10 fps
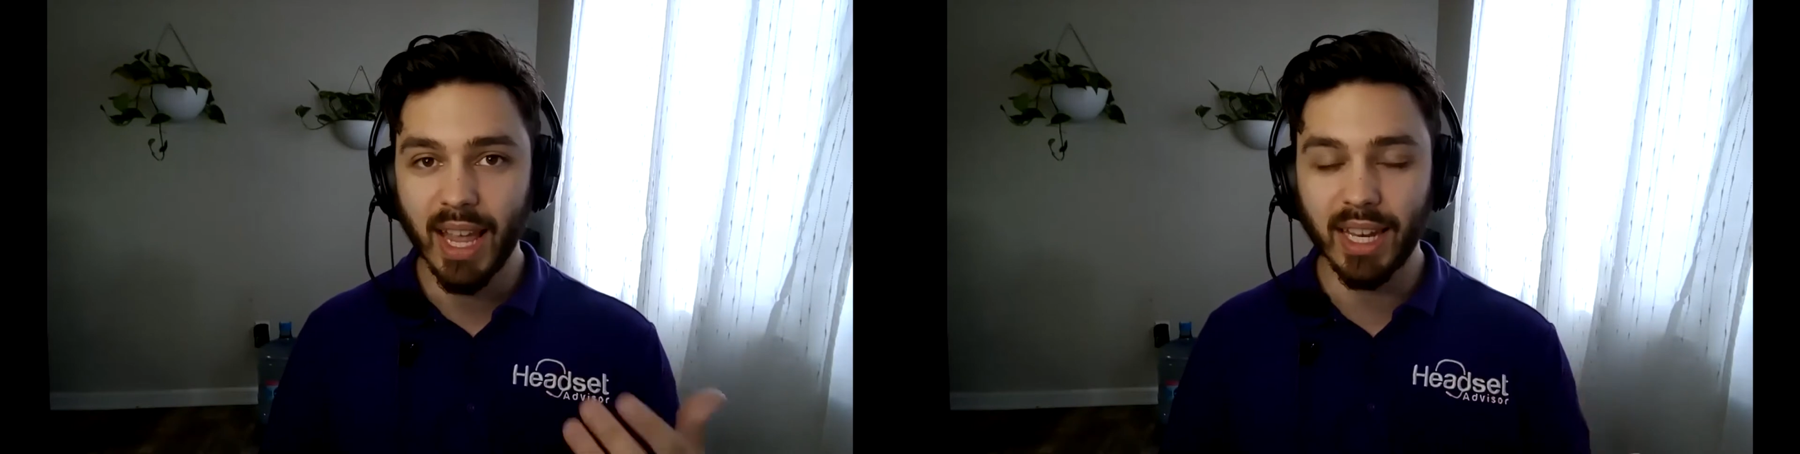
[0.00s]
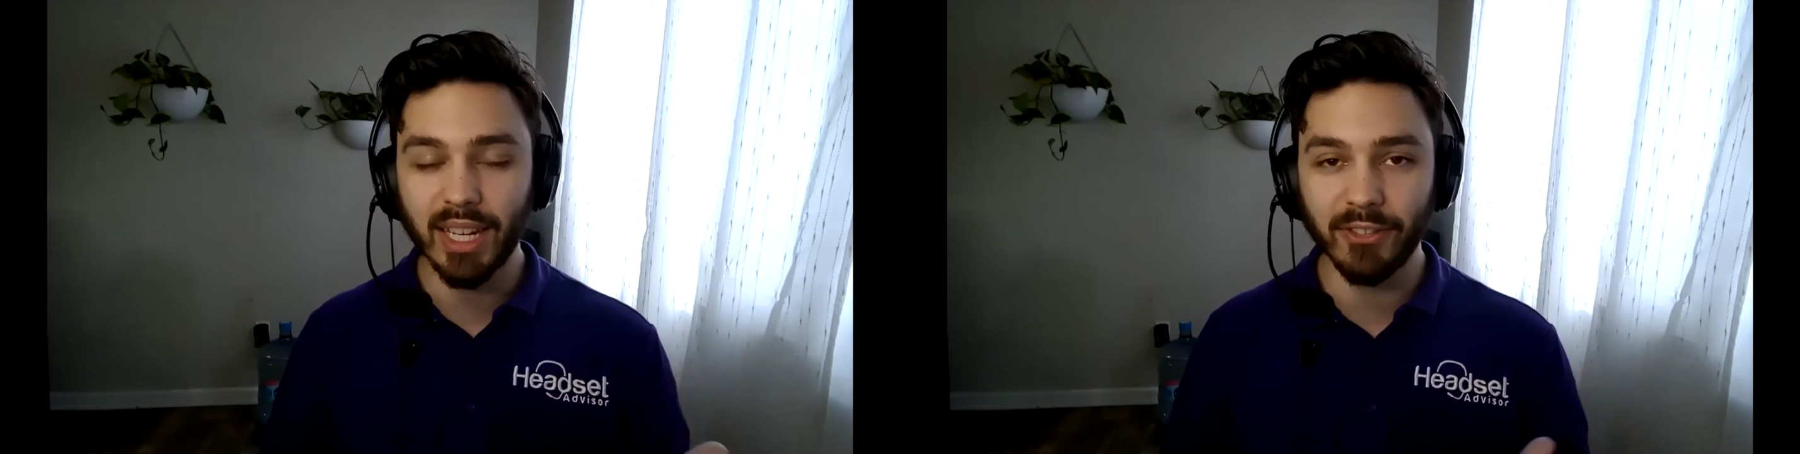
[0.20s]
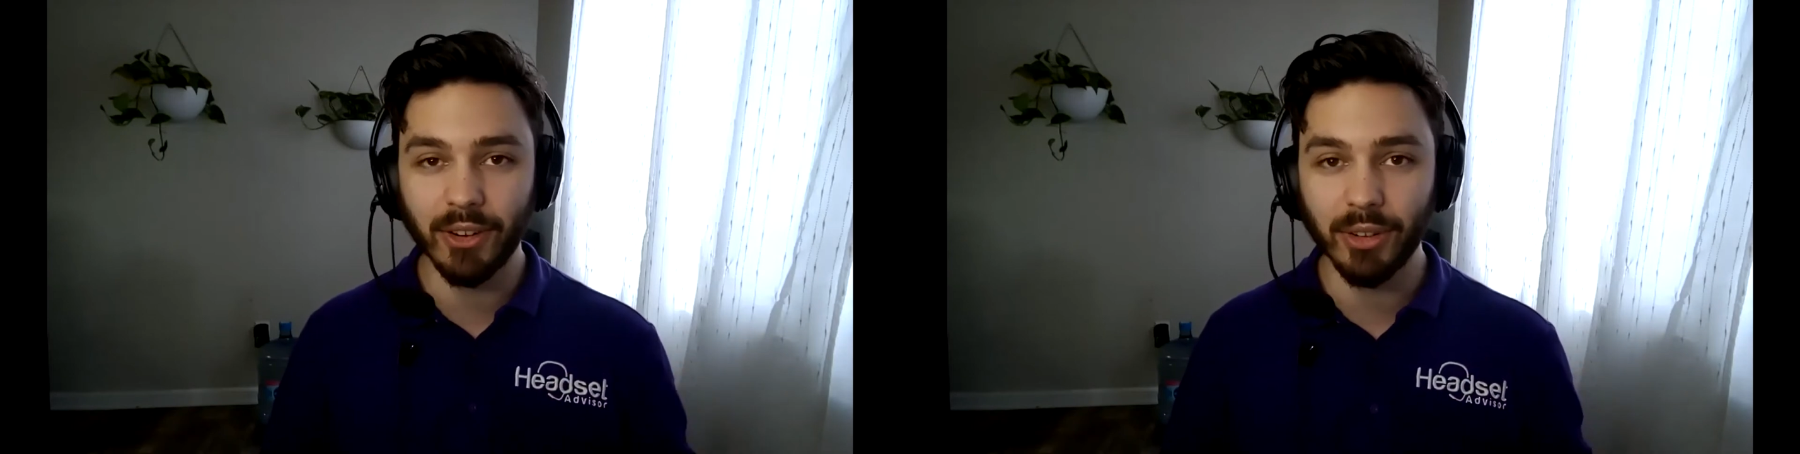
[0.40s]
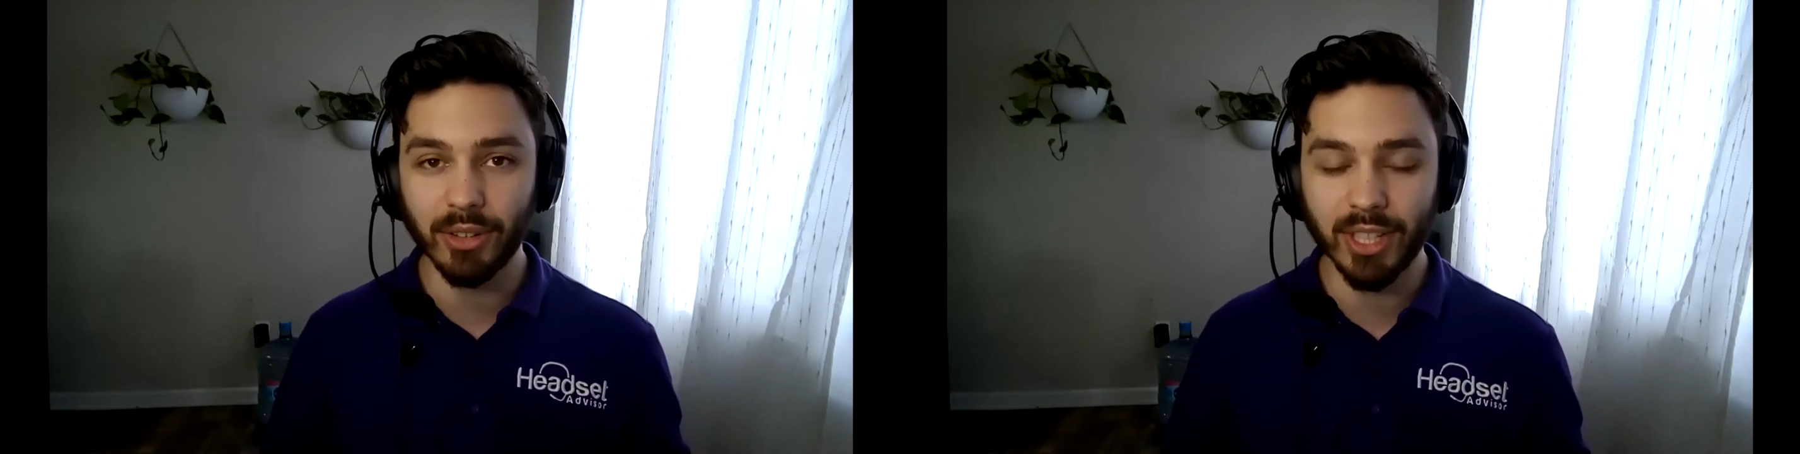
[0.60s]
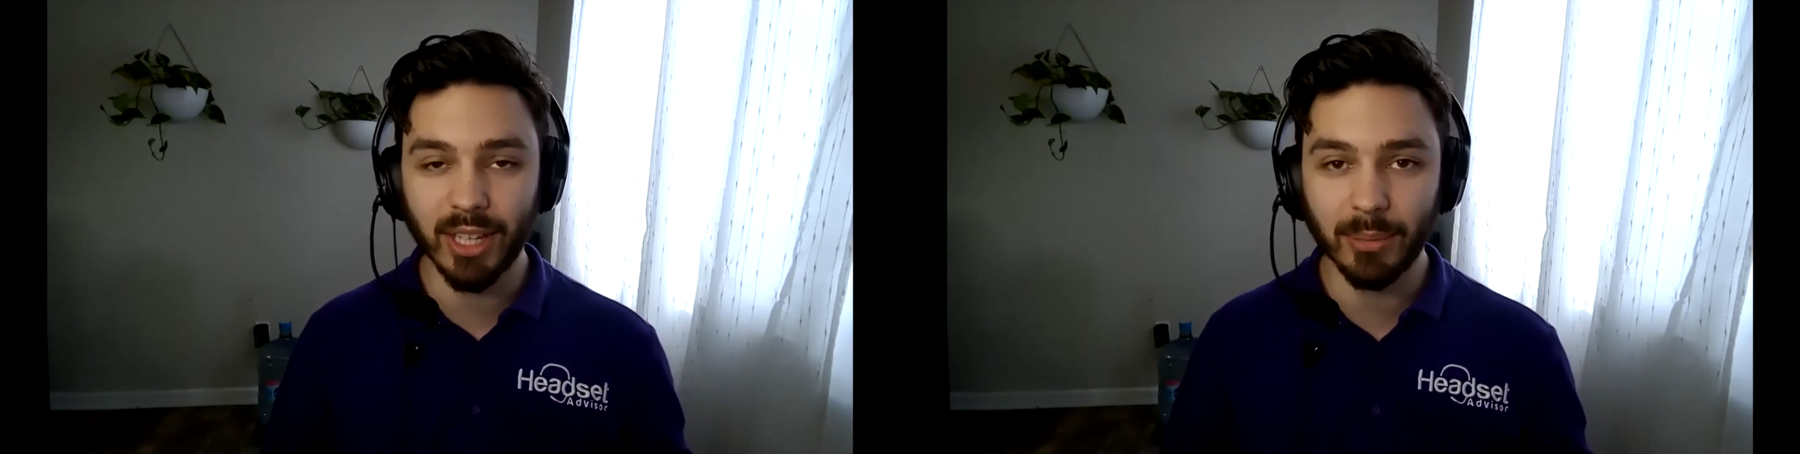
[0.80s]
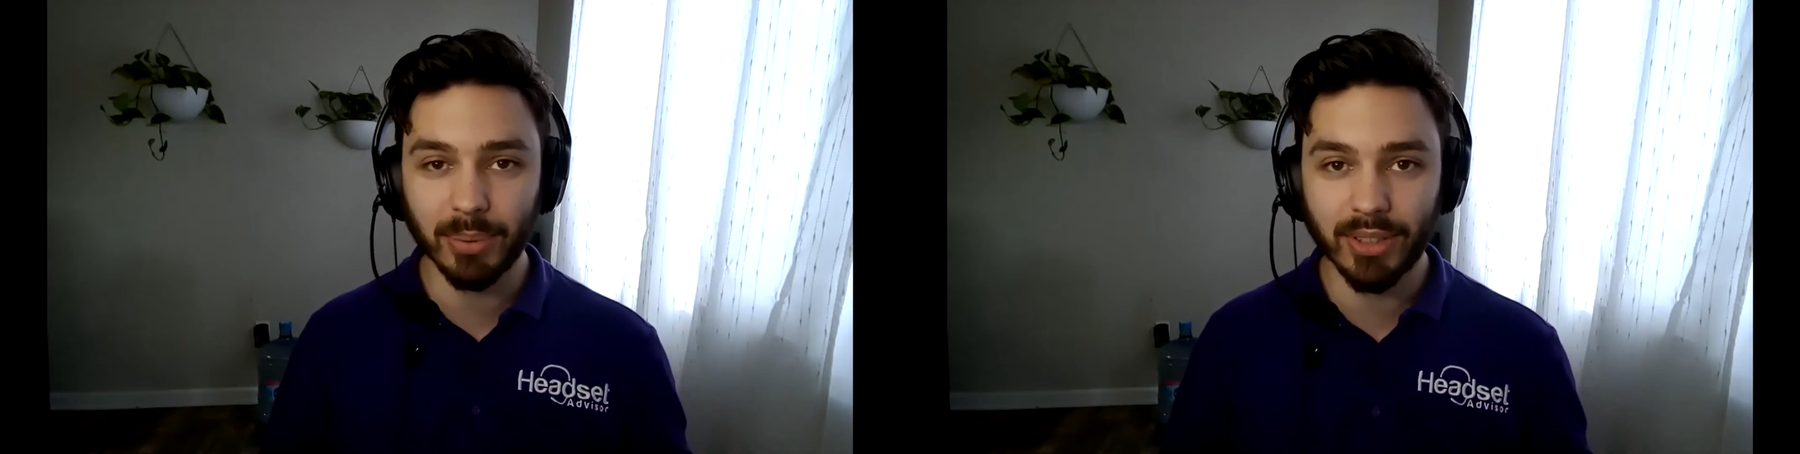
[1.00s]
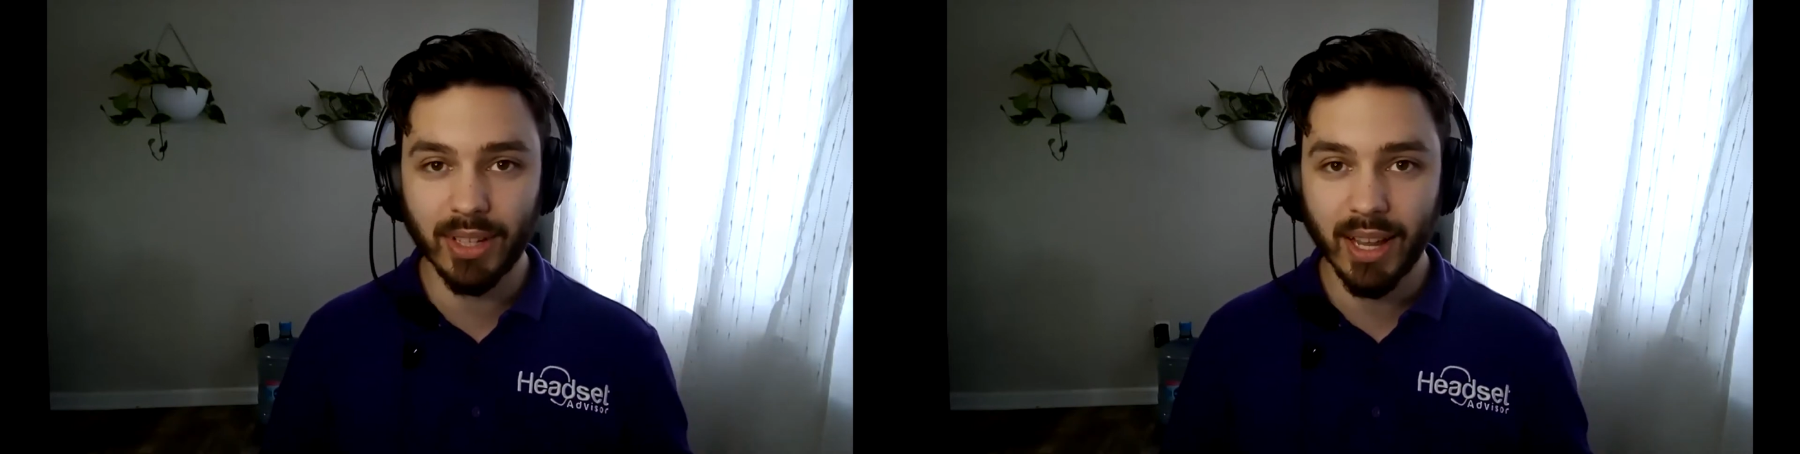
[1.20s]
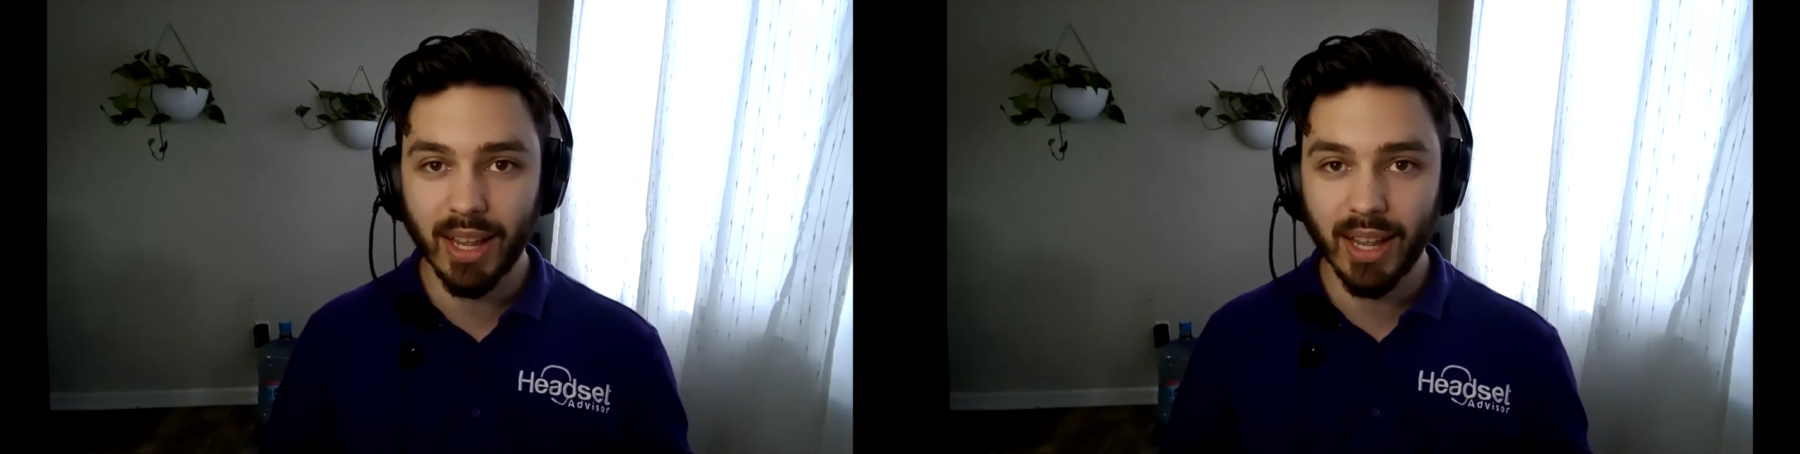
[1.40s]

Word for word: any further tips